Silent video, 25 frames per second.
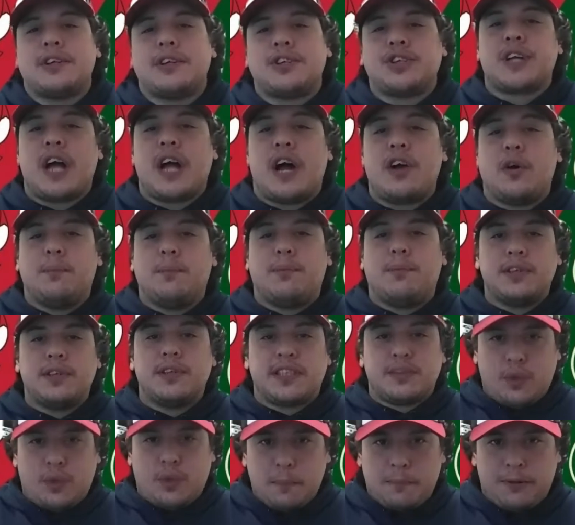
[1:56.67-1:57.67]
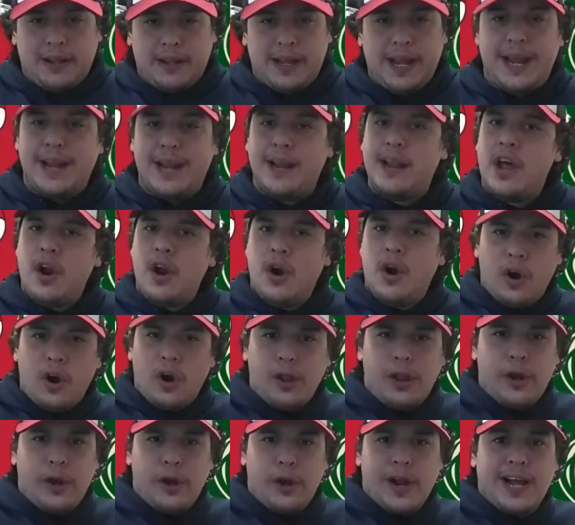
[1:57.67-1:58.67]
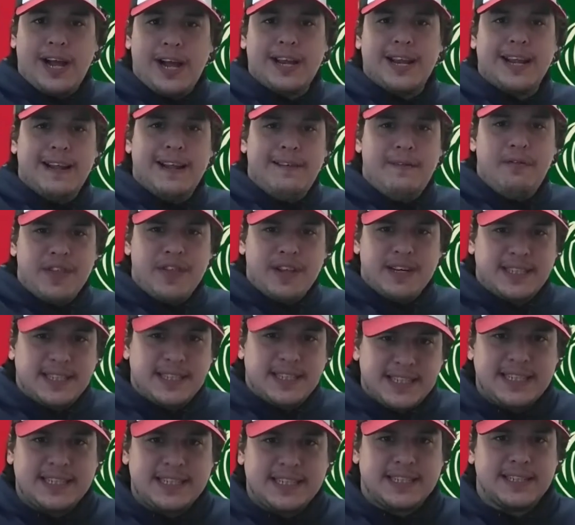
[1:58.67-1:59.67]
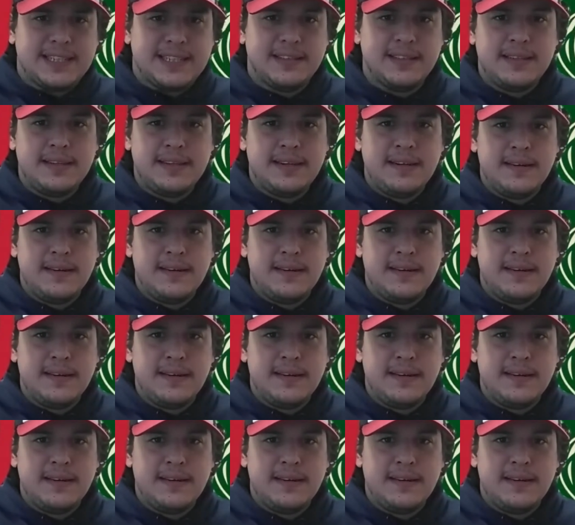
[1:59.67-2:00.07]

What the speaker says: the Chicago Bulls were playing earlier on in this season,